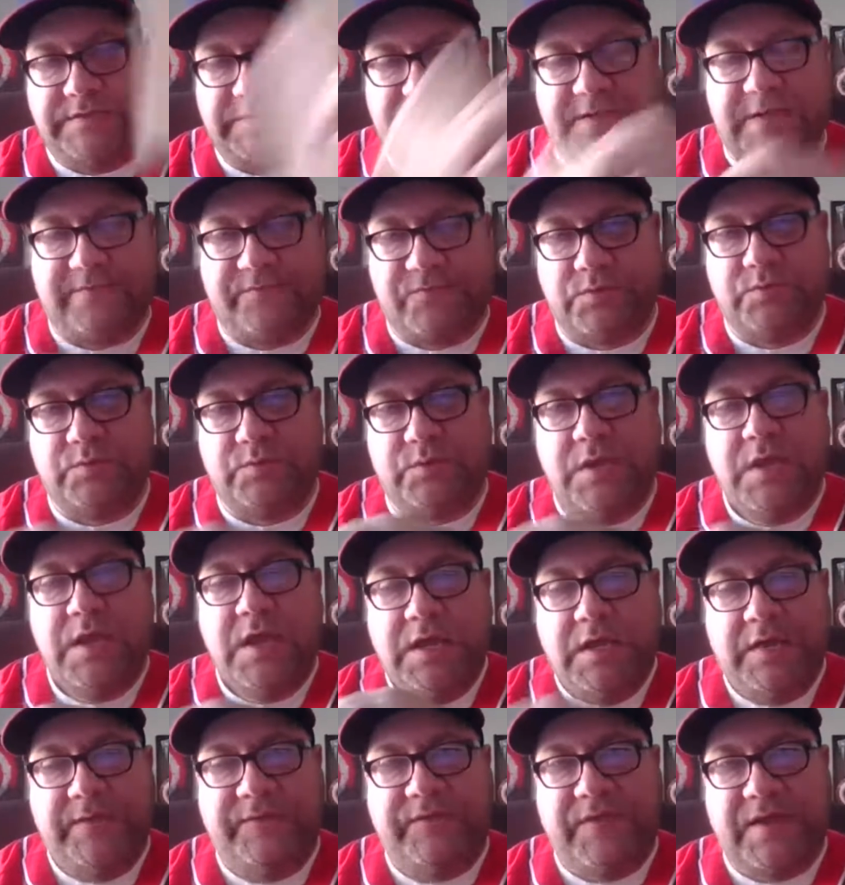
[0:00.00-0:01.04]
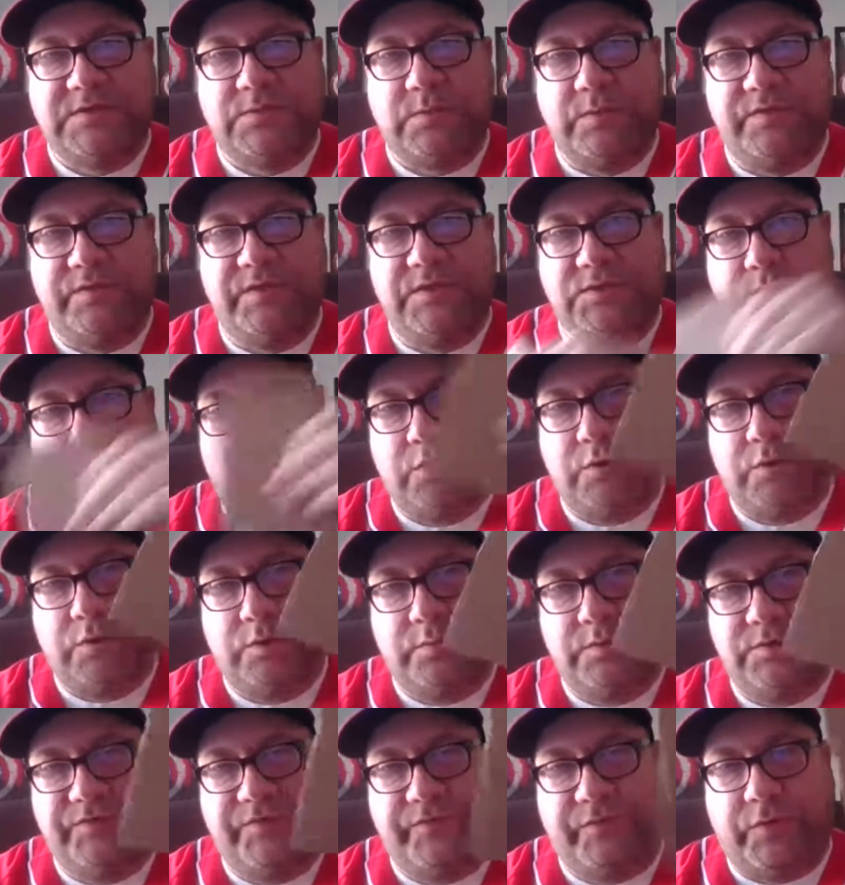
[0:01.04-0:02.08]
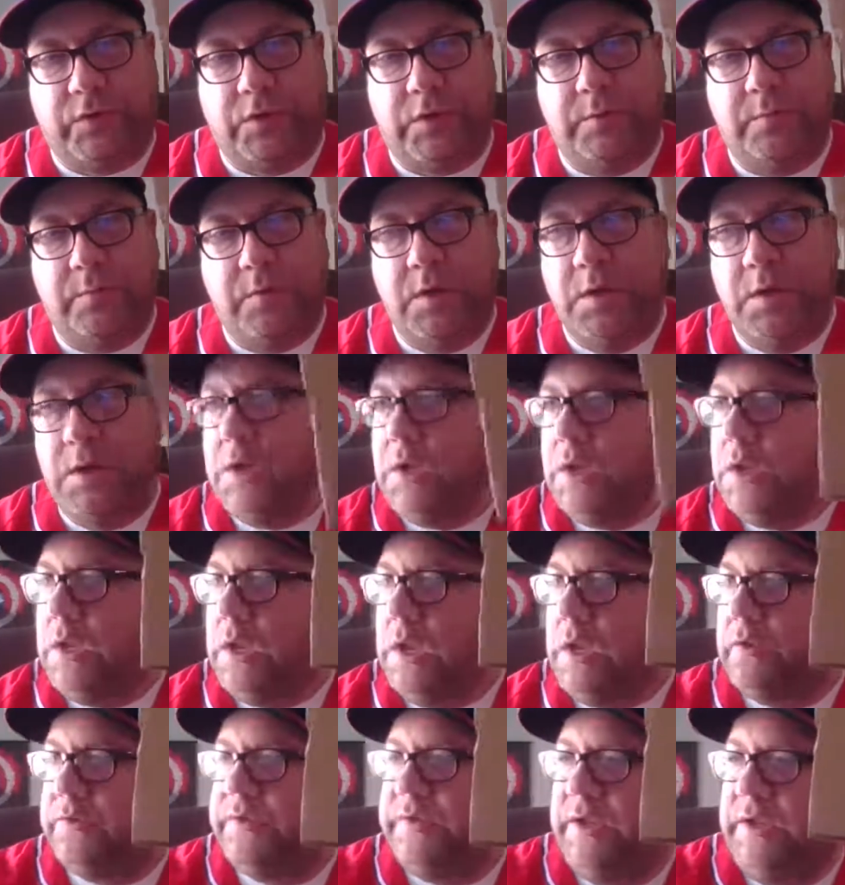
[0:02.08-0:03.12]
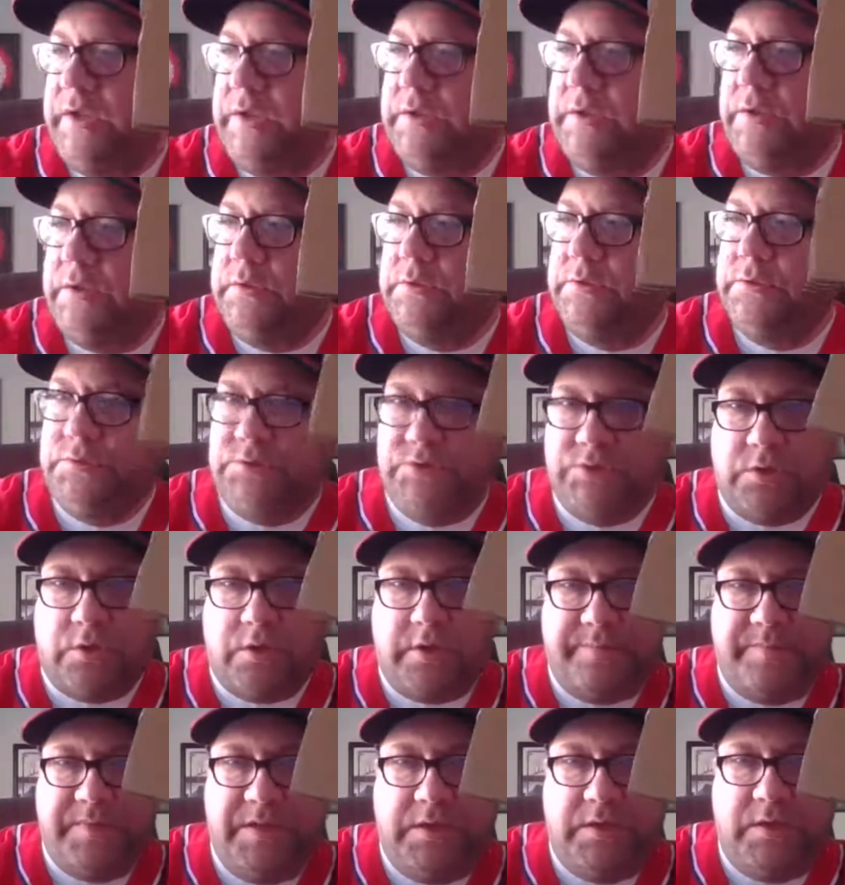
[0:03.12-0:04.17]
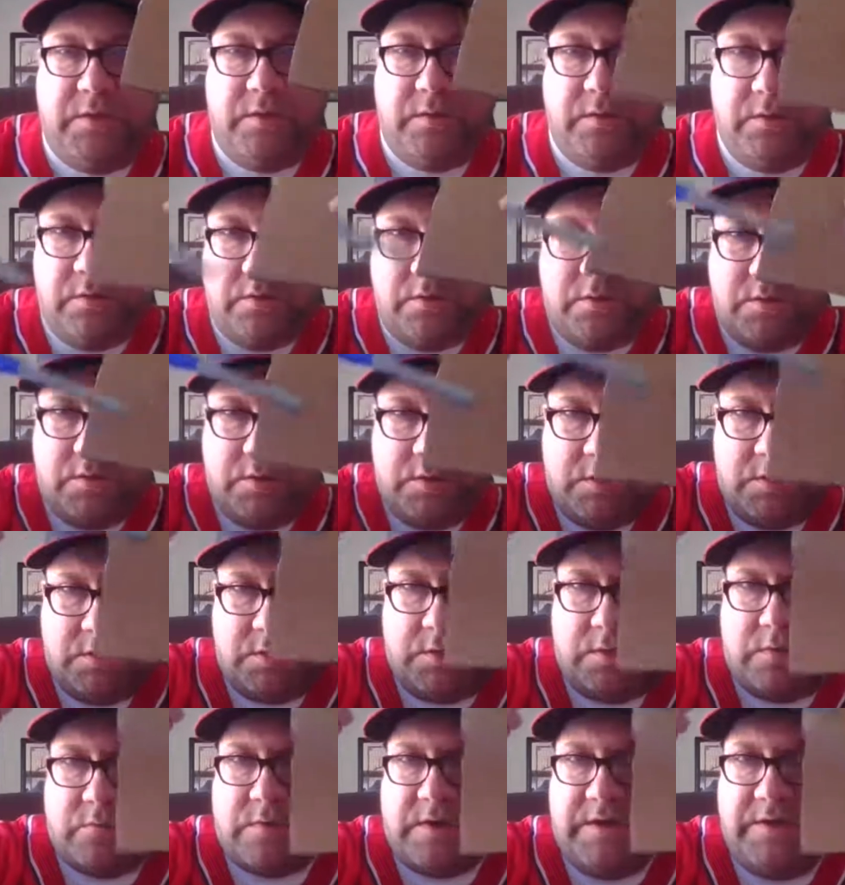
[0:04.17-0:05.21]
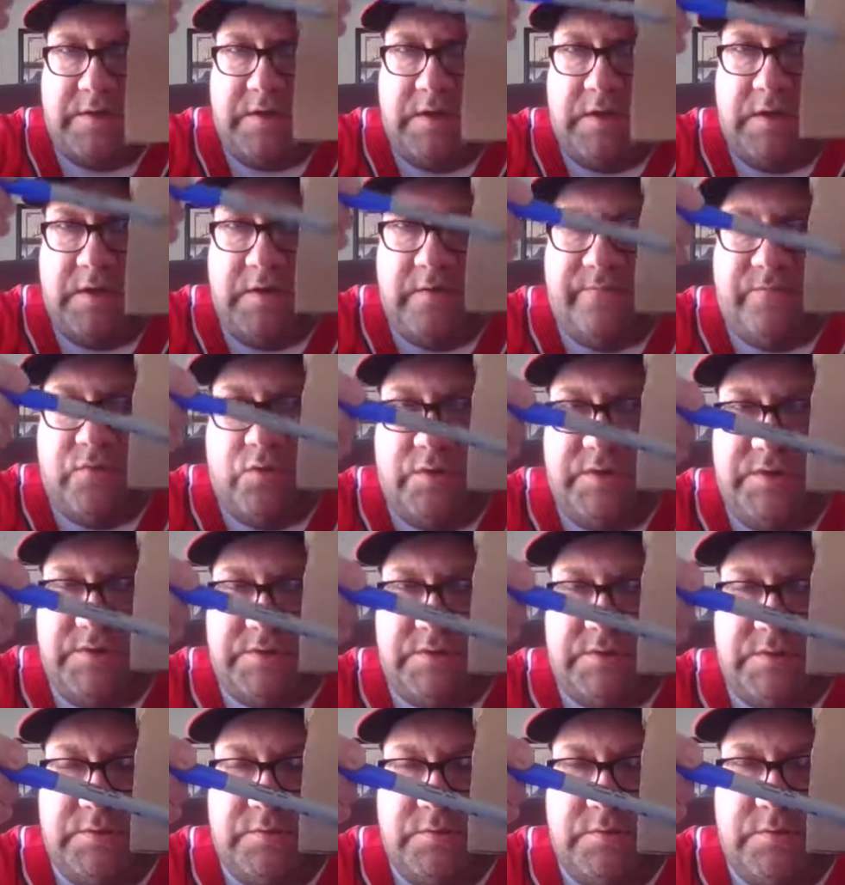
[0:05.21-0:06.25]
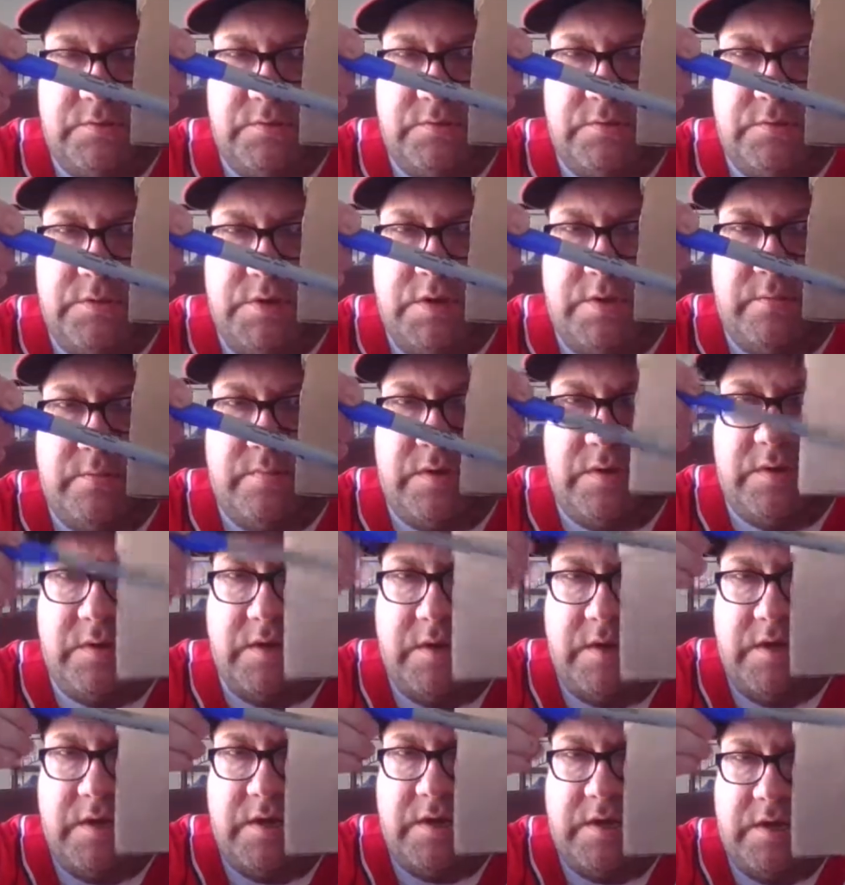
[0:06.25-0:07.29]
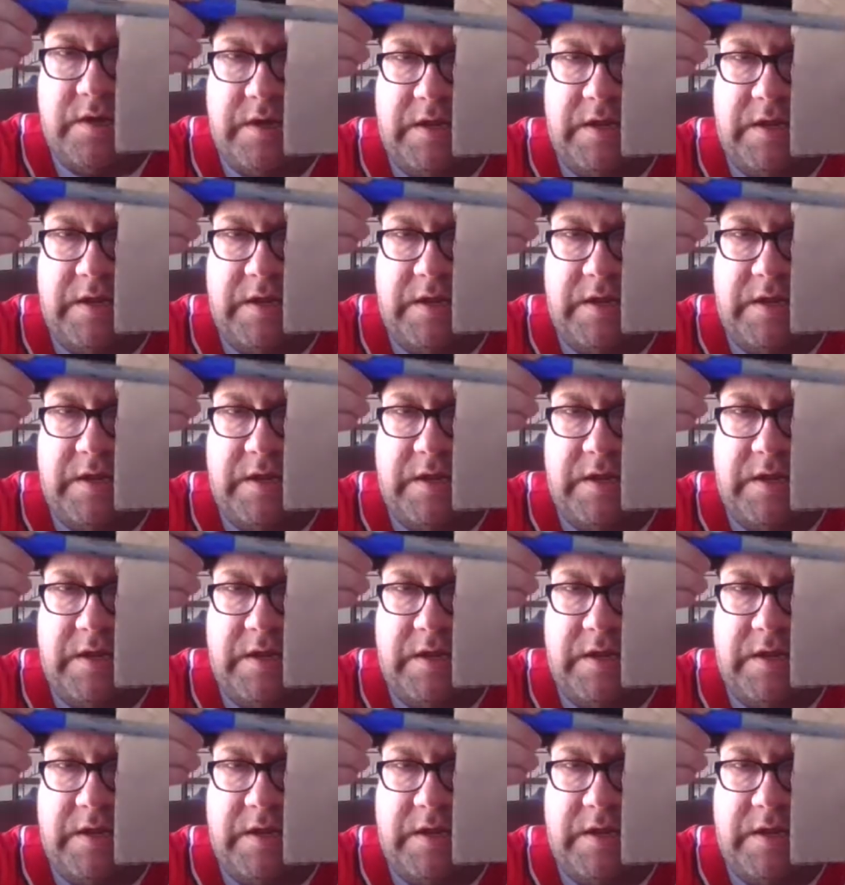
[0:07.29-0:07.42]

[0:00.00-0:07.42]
If that's what this order was from, I'll take a Sharpie, I'll write the invoice, number,